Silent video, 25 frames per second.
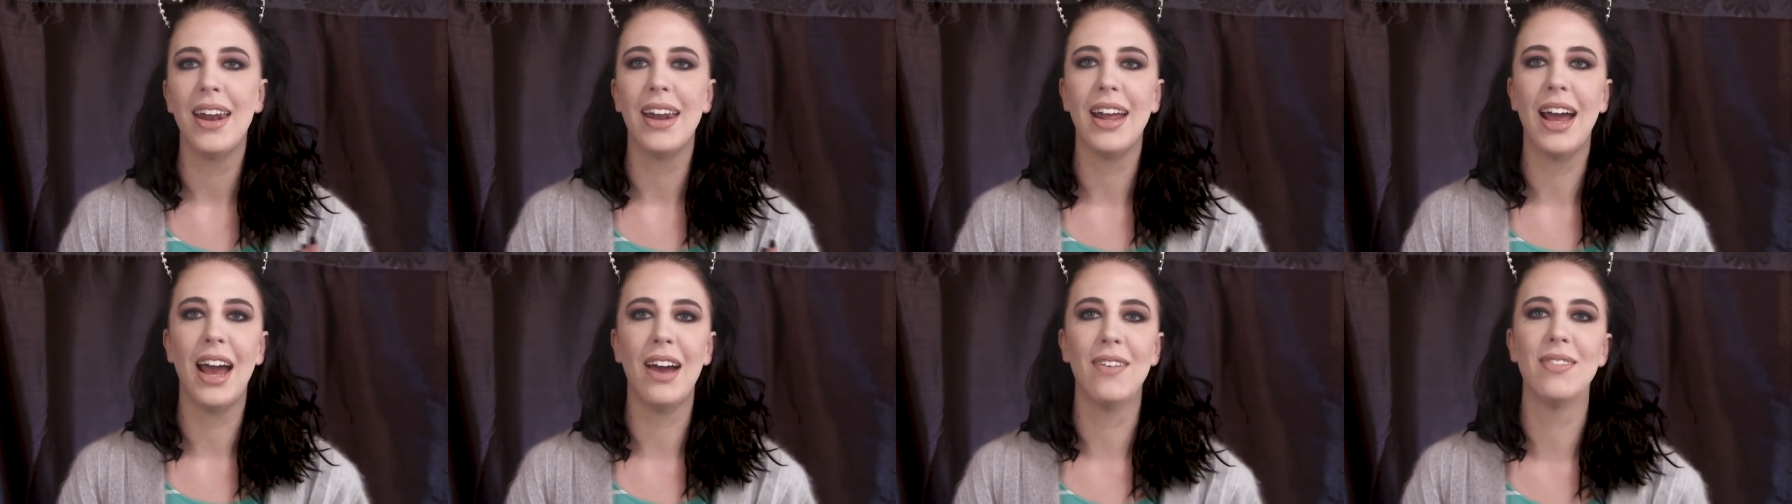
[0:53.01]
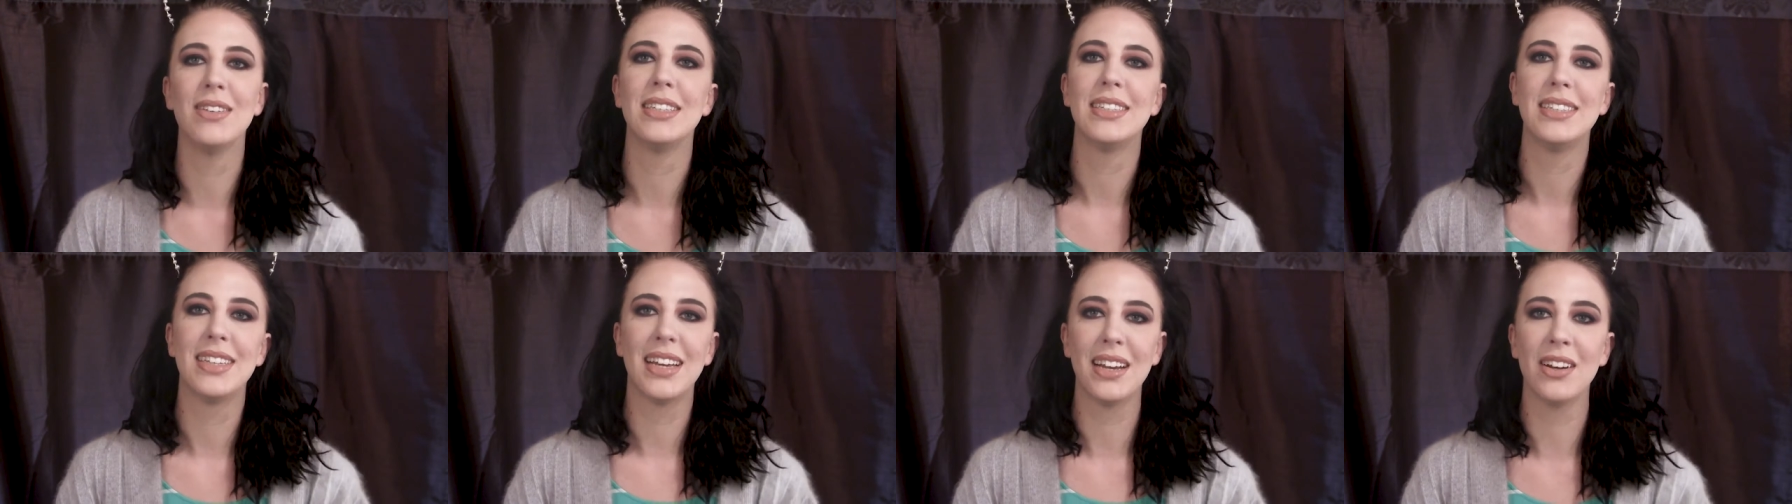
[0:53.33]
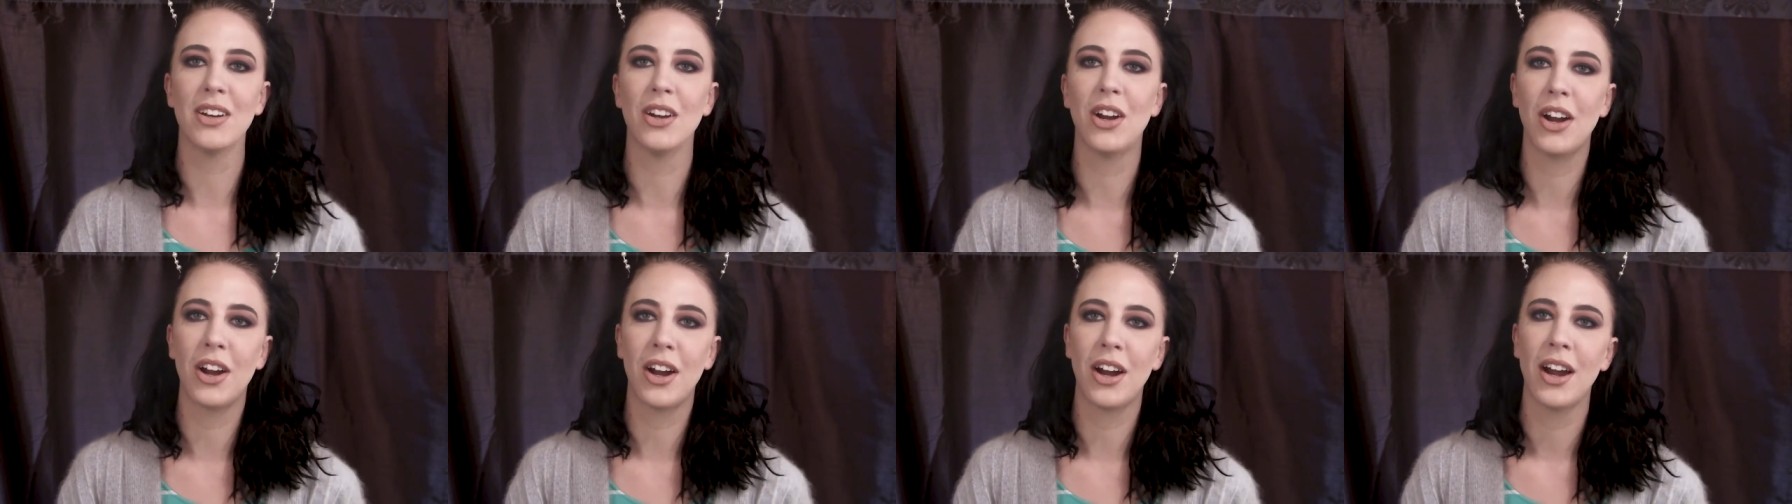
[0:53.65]
I haven't
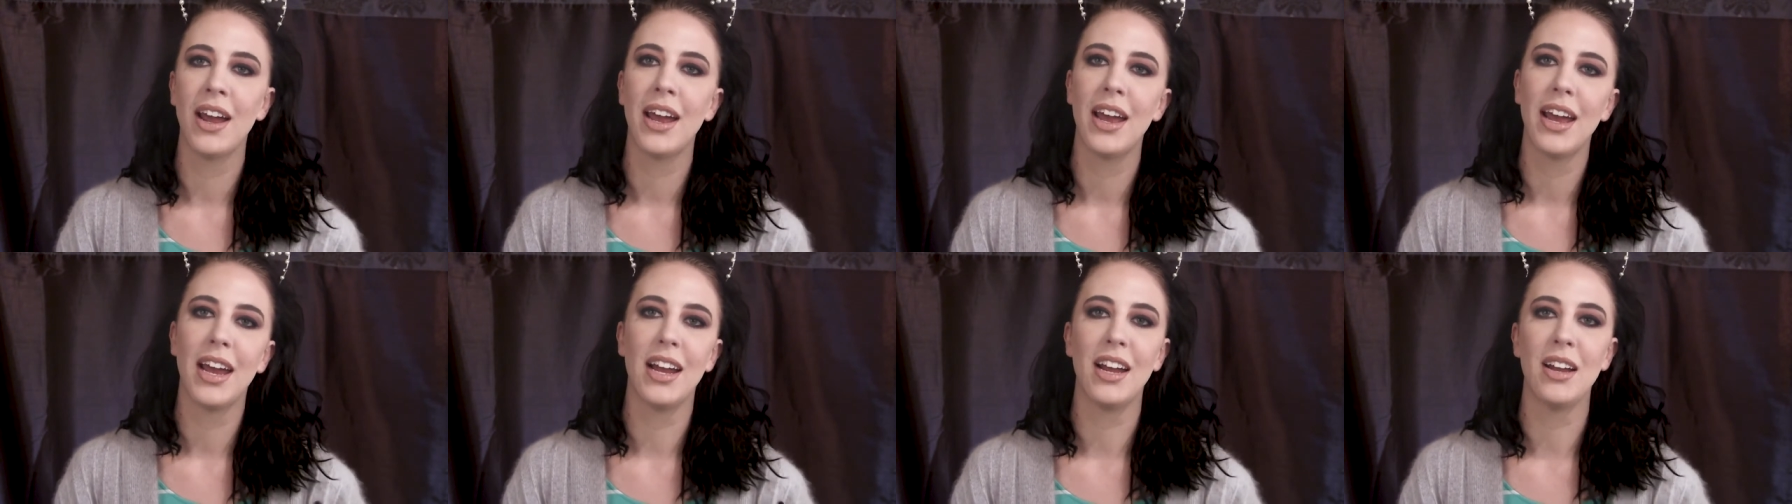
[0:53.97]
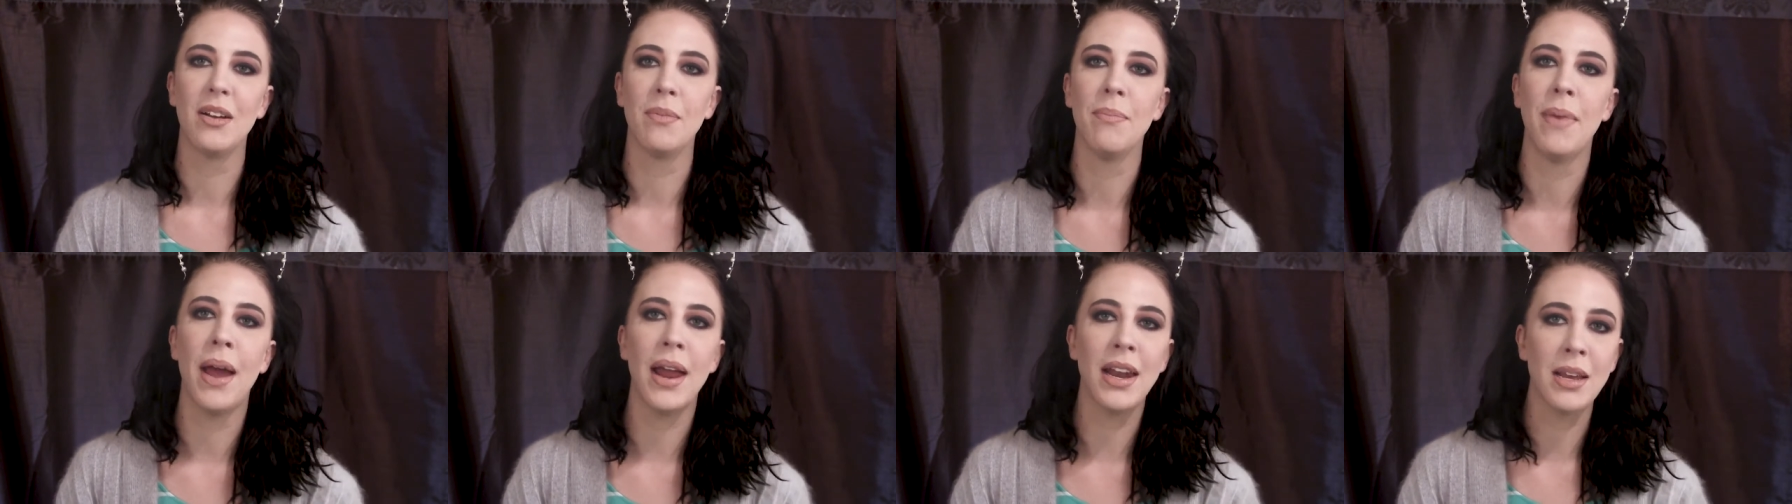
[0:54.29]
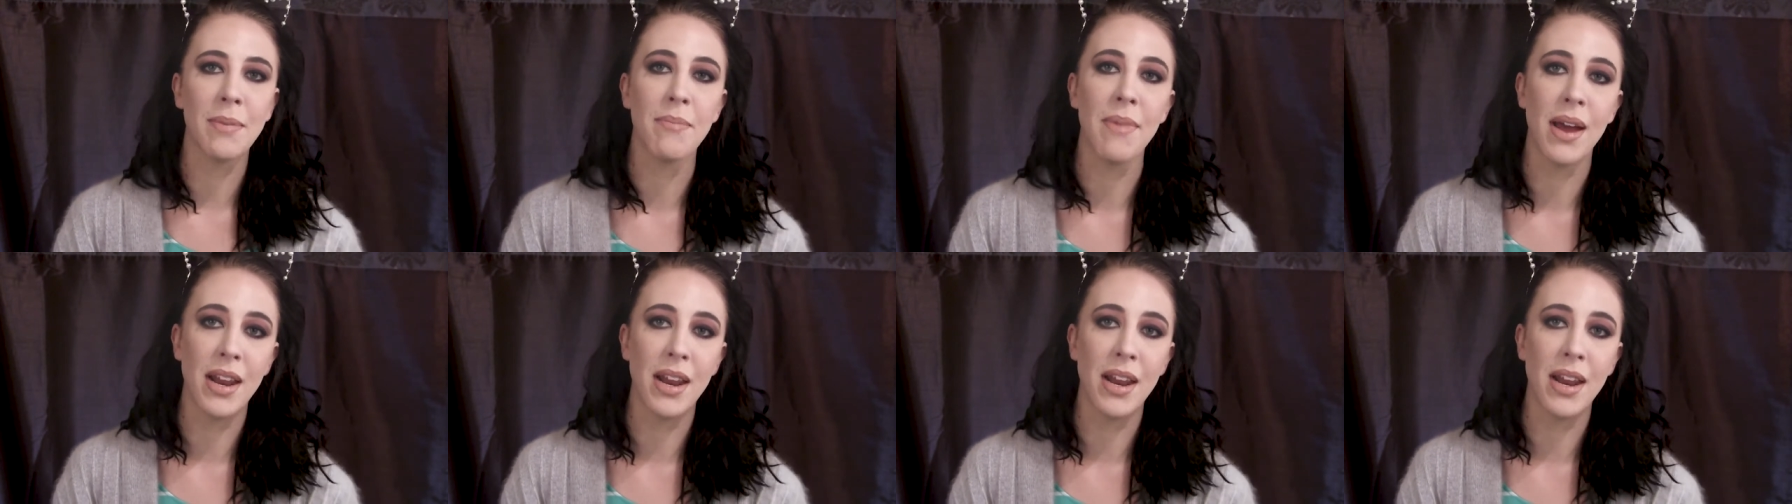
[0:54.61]
seen her in many